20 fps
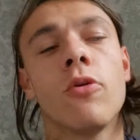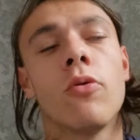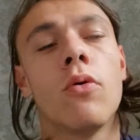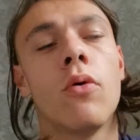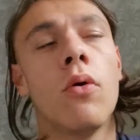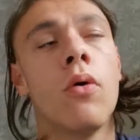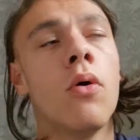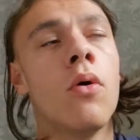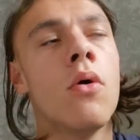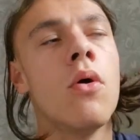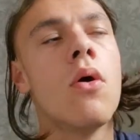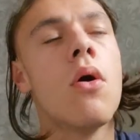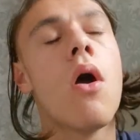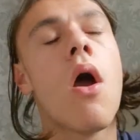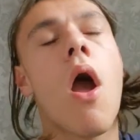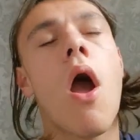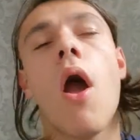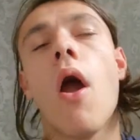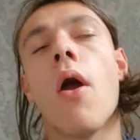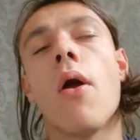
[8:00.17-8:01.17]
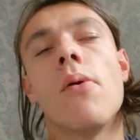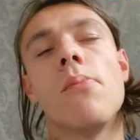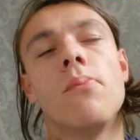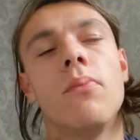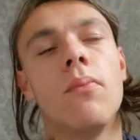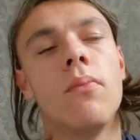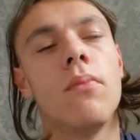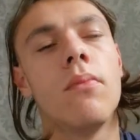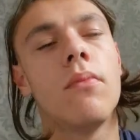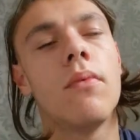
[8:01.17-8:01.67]
door.
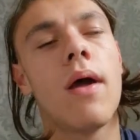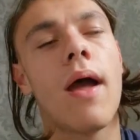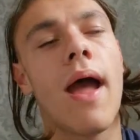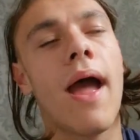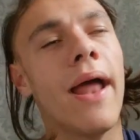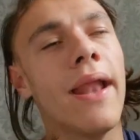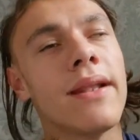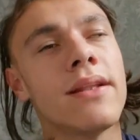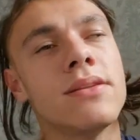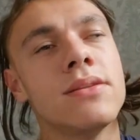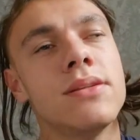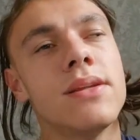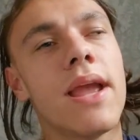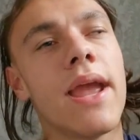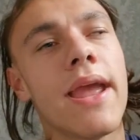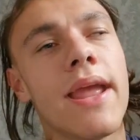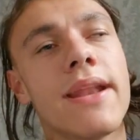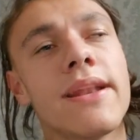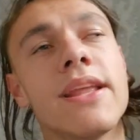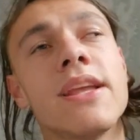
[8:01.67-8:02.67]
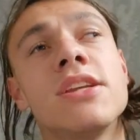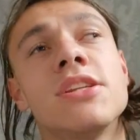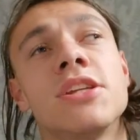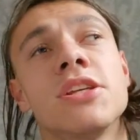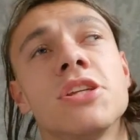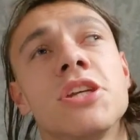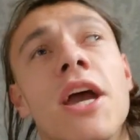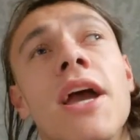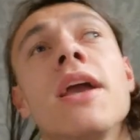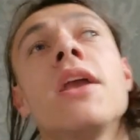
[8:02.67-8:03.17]
And it needs
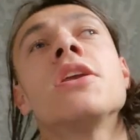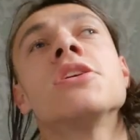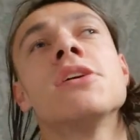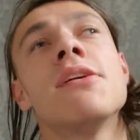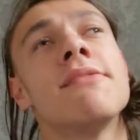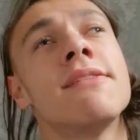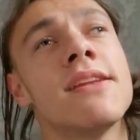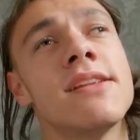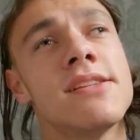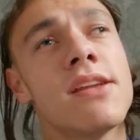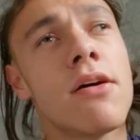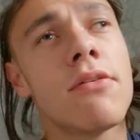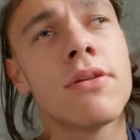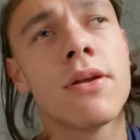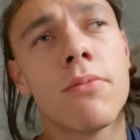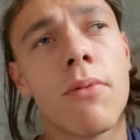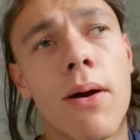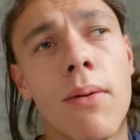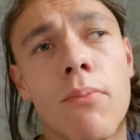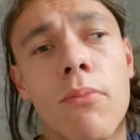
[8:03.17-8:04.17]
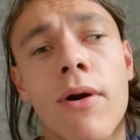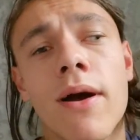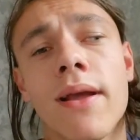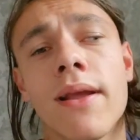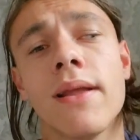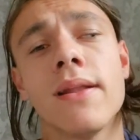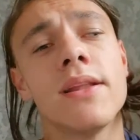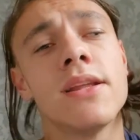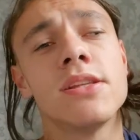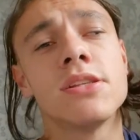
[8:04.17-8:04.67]
to change. And there's only one
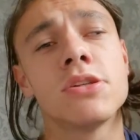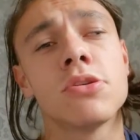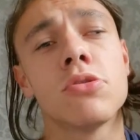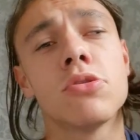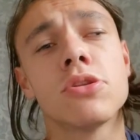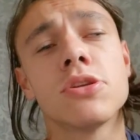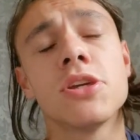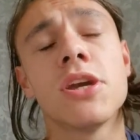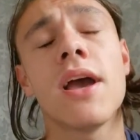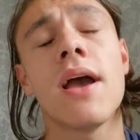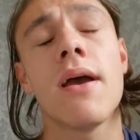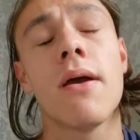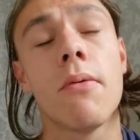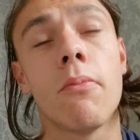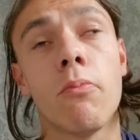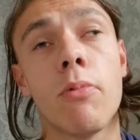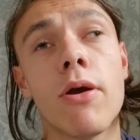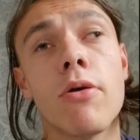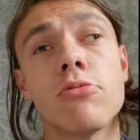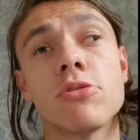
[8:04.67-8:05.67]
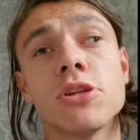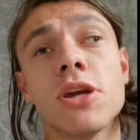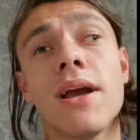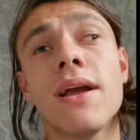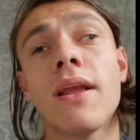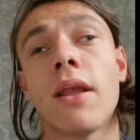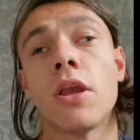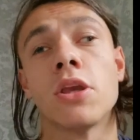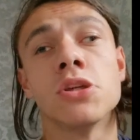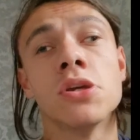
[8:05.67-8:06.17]
way this will
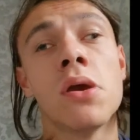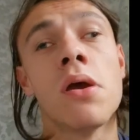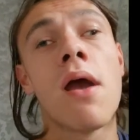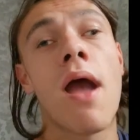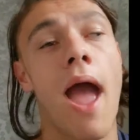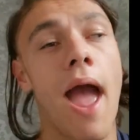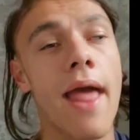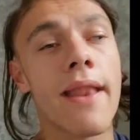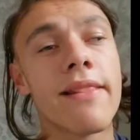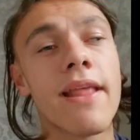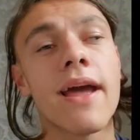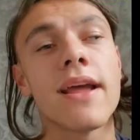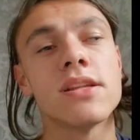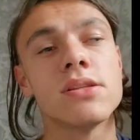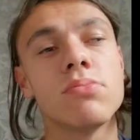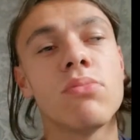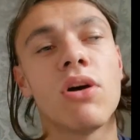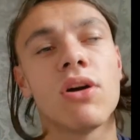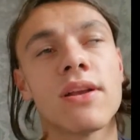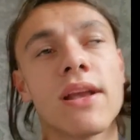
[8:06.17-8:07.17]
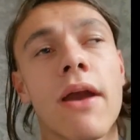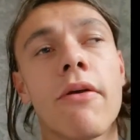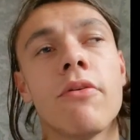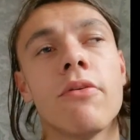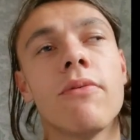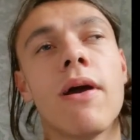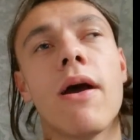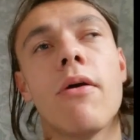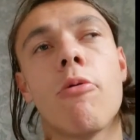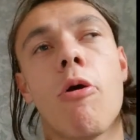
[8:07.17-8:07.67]
change. And that is by
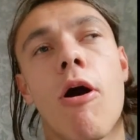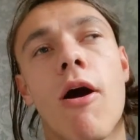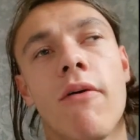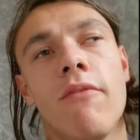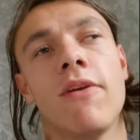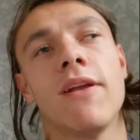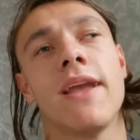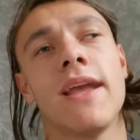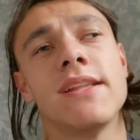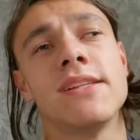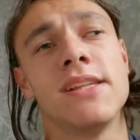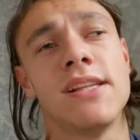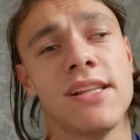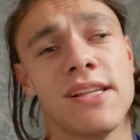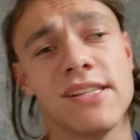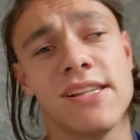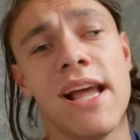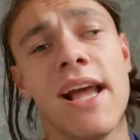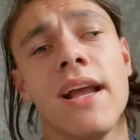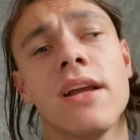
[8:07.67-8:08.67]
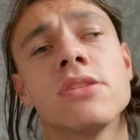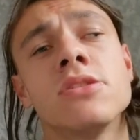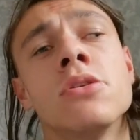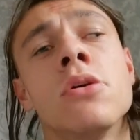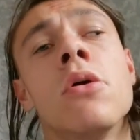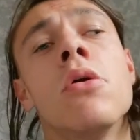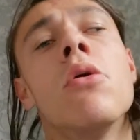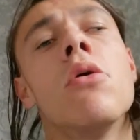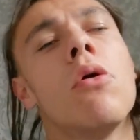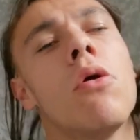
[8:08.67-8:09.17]
Gary Rowell either getting sacked
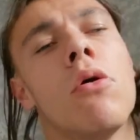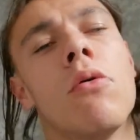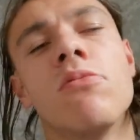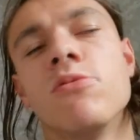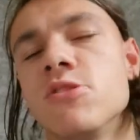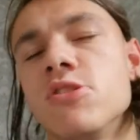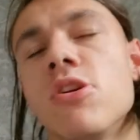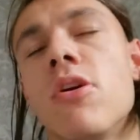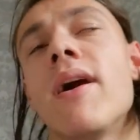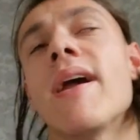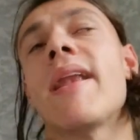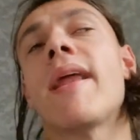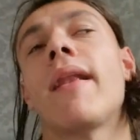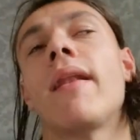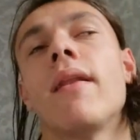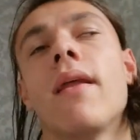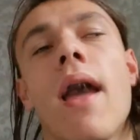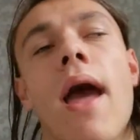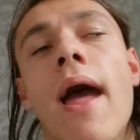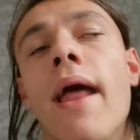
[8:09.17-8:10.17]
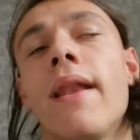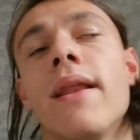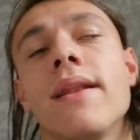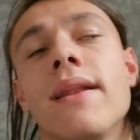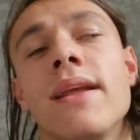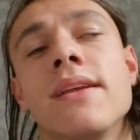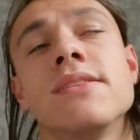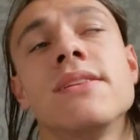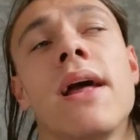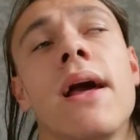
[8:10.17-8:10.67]
or resigning. And it
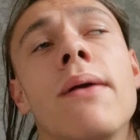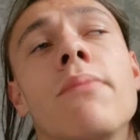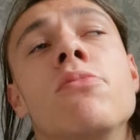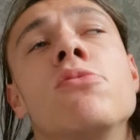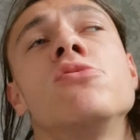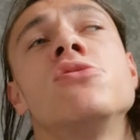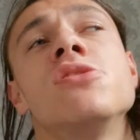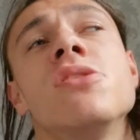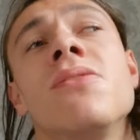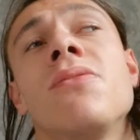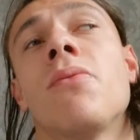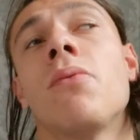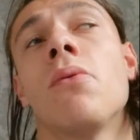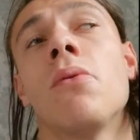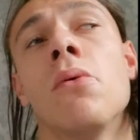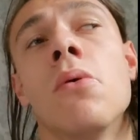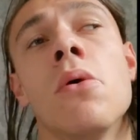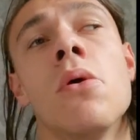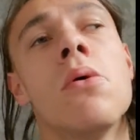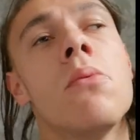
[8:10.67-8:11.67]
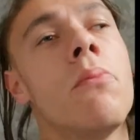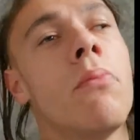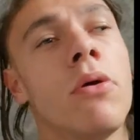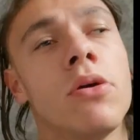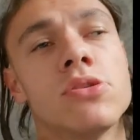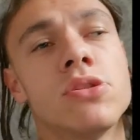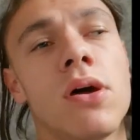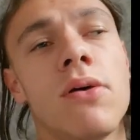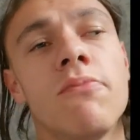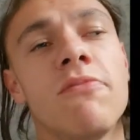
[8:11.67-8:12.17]
needs to happen soon.
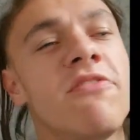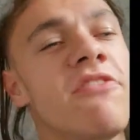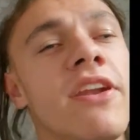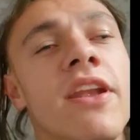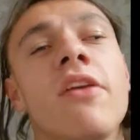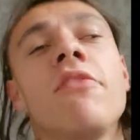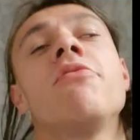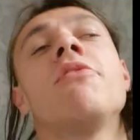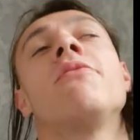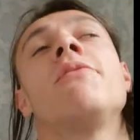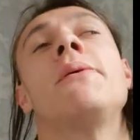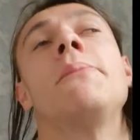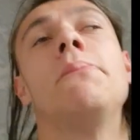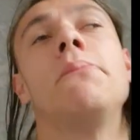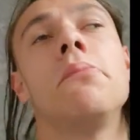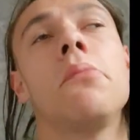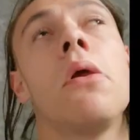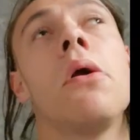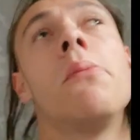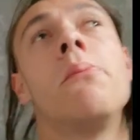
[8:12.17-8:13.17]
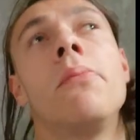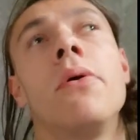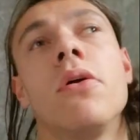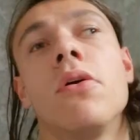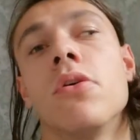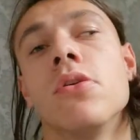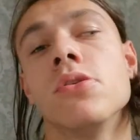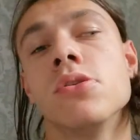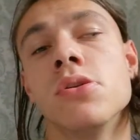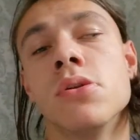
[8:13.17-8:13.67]
Because I'm finished with him.
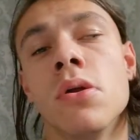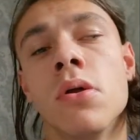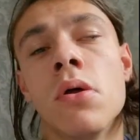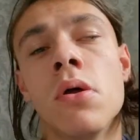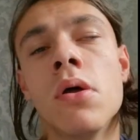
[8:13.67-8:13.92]
Because